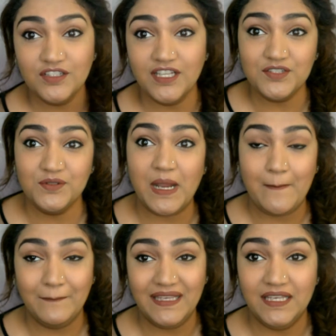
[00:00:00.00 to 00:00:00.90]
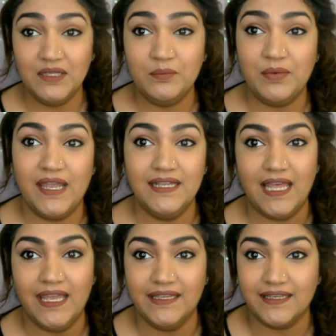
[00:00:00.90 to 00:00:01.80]
that's what I mean by
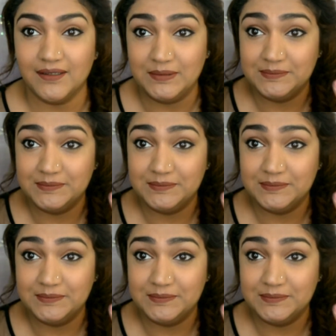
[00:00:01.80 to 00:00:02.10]
like